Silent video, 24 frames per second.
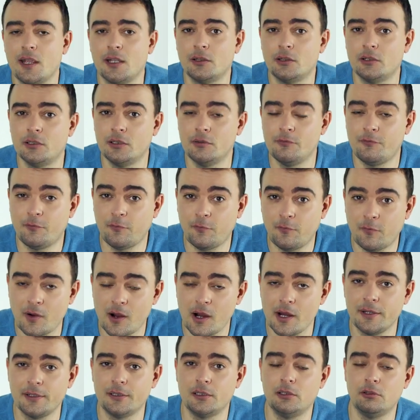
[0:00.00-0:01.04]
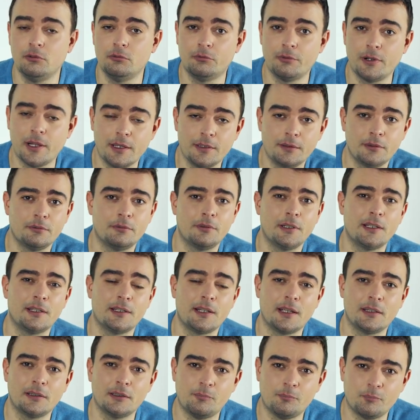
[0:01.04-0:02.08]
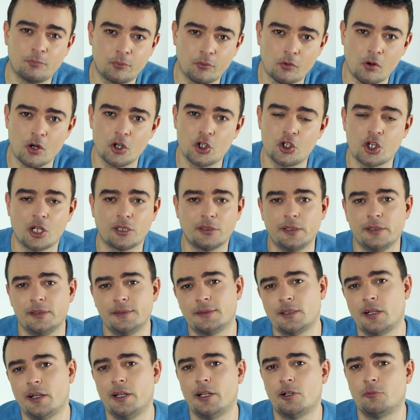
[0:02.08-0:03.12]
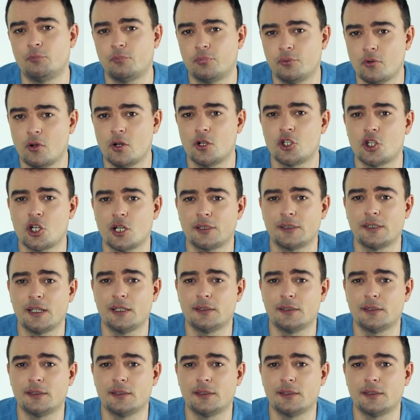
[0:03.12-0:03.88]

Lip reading: and the final rendering at the project, the entire project.